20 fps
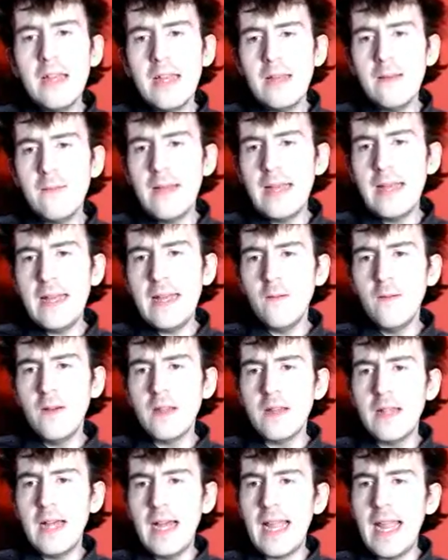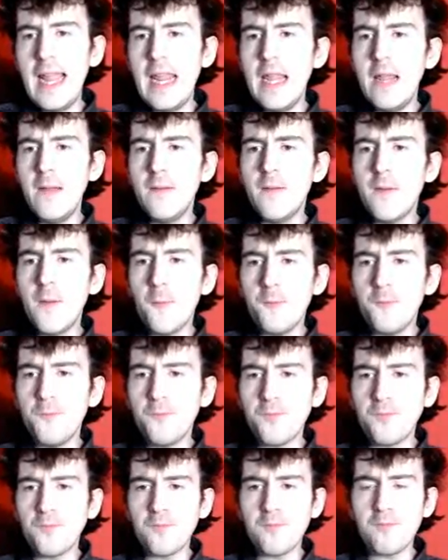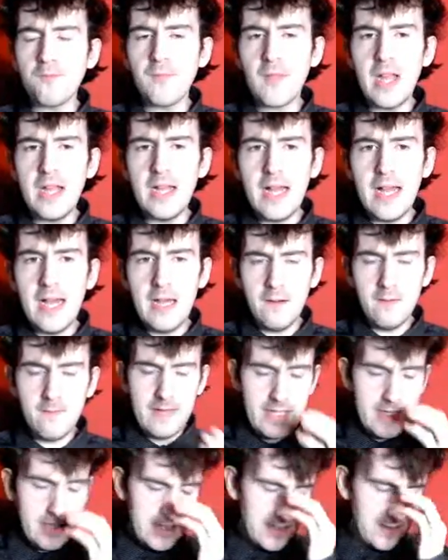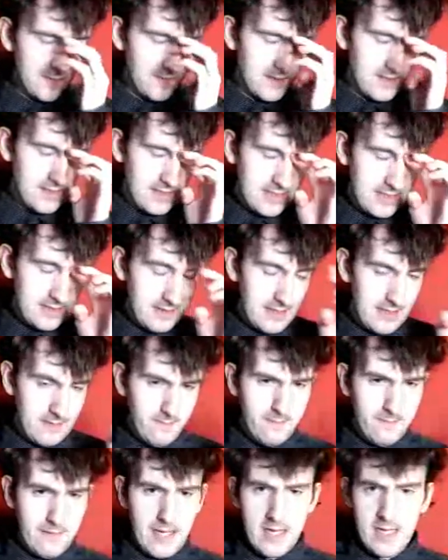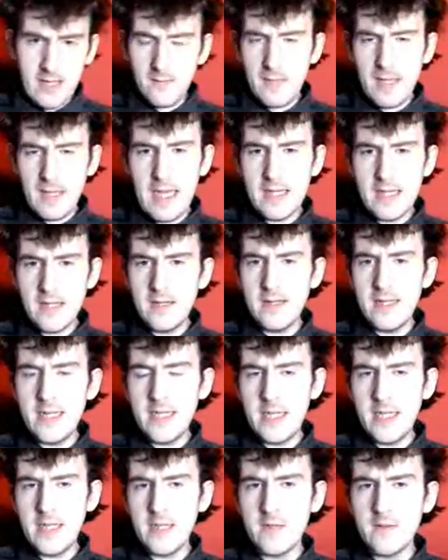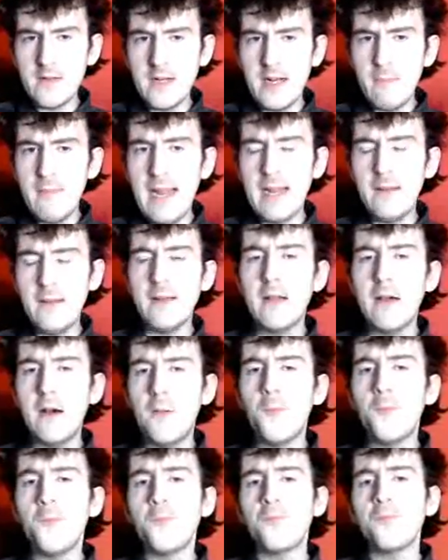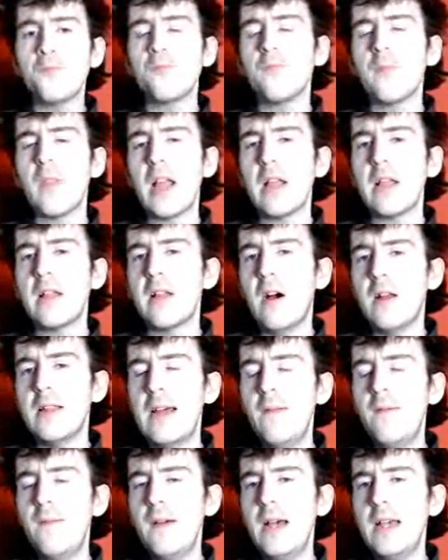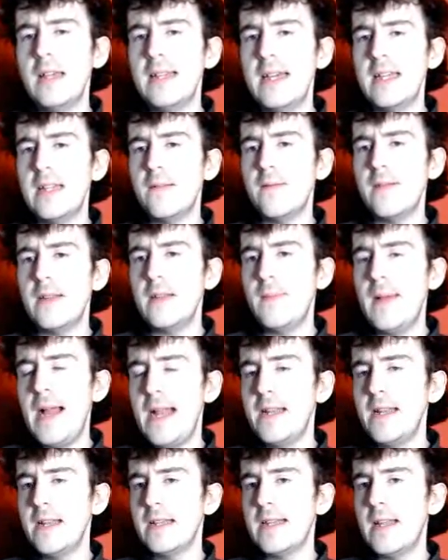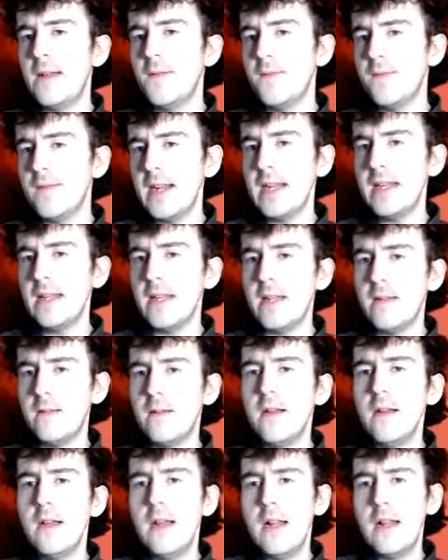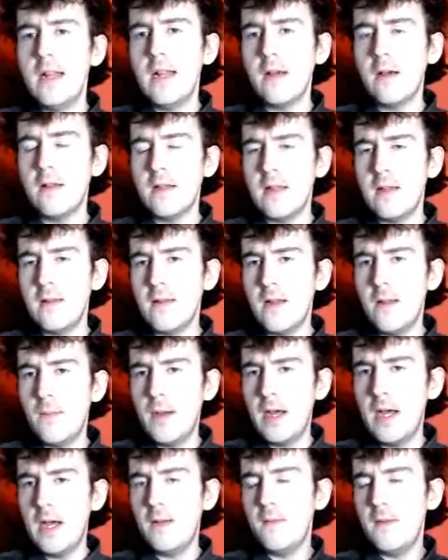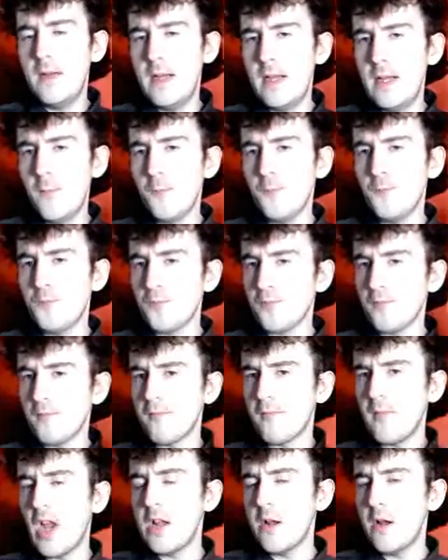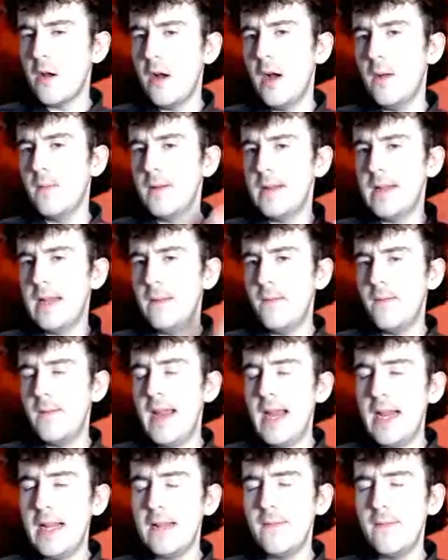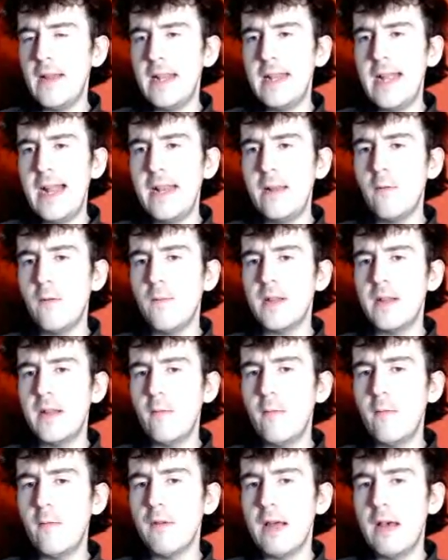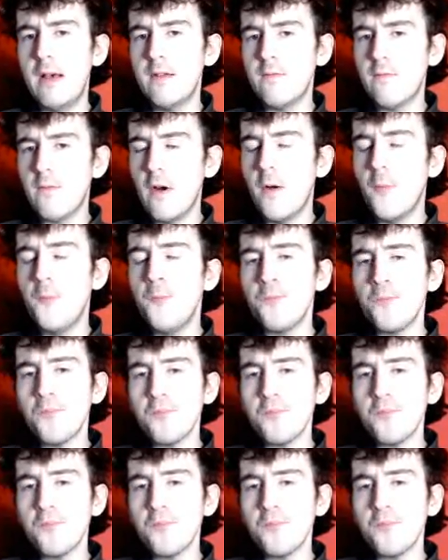It's almost like you... You know, when a young person's literally just trying to make this got their first taste of independence, their freedom, they got themselves an apartment, a job, and everything, and then all of a sudden it all goes wrong,